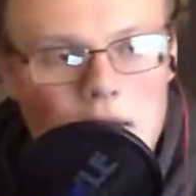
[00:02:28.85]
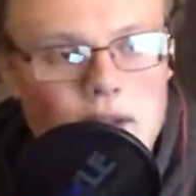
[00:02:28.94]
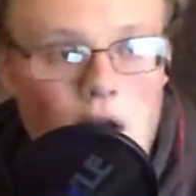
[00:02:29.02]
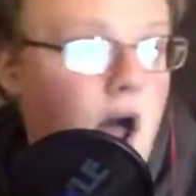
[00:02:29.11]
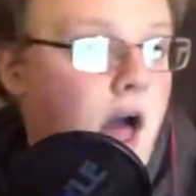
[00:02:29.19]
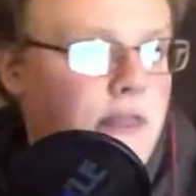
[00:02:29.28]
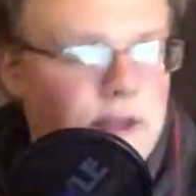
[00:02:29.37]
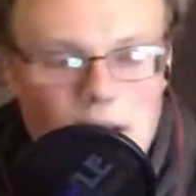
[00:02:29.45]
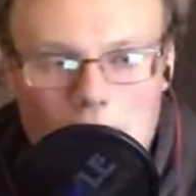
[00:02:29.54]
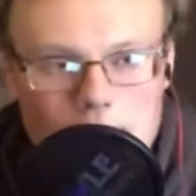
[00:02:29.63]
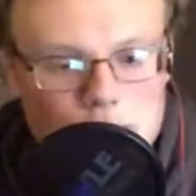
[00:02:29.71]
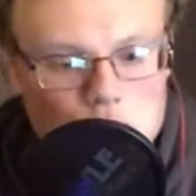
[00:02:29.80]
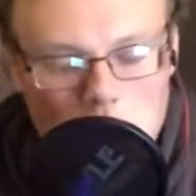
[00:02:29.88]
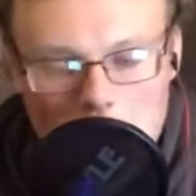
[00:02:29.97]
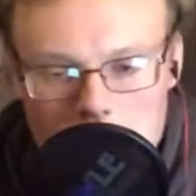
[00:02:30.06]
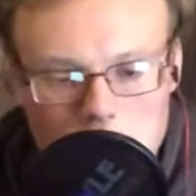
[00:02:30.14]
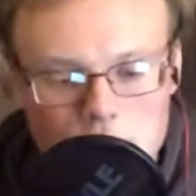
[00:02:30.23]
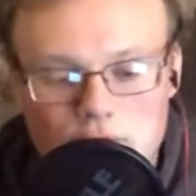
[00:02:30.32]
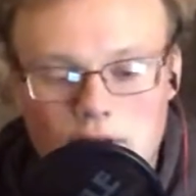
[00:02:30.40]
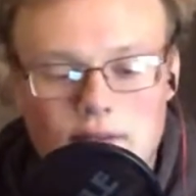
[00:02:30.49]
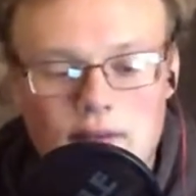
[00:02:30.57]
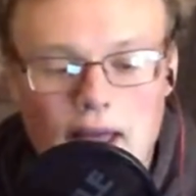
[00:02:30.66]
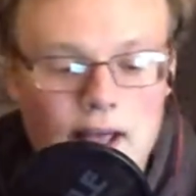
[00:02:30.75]
I think Adam Driver is
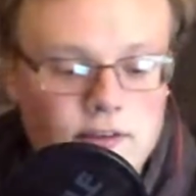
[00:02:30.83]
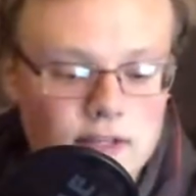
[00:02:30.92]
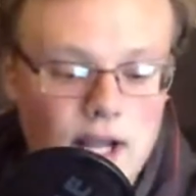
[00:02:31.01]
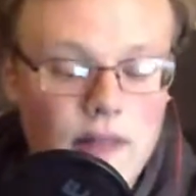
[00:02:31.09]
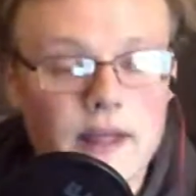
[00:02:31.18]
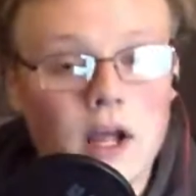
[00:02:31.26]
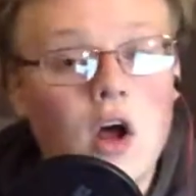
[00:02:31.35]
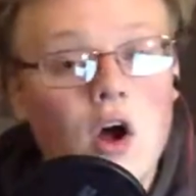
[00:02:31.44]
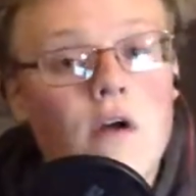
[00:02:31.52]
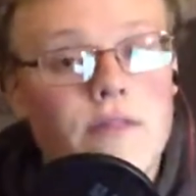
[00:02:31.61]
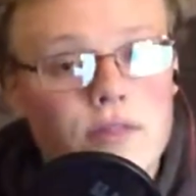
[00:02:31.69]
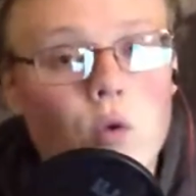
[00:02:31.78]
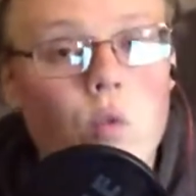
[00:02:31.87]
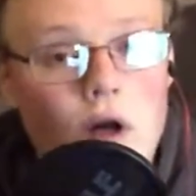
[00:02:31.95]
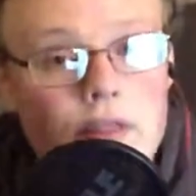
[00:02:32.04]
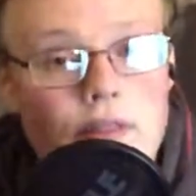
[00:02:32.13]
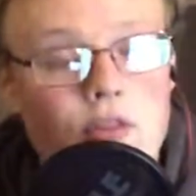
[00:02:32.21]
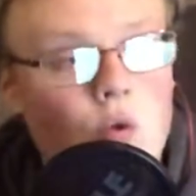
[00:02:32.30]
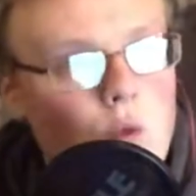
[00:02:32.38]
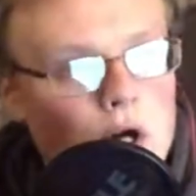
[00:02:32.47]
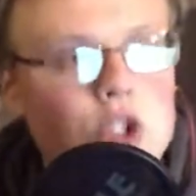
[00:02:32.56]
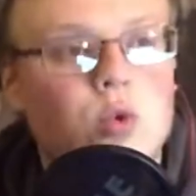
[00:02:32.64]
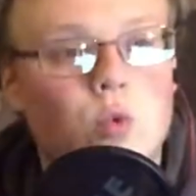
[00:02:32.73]
fantastic. I think the
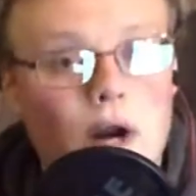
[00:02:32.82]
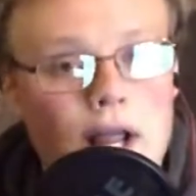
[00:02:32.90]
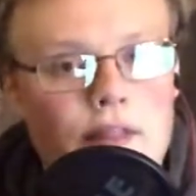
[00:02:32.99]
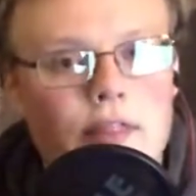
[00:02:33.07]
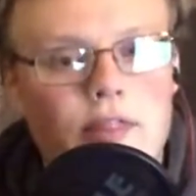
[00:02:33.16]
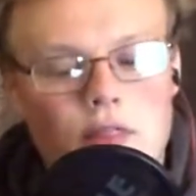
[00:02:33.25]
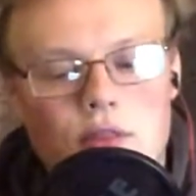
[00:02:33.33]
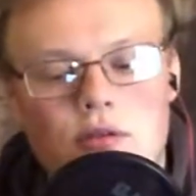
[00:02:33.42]
one great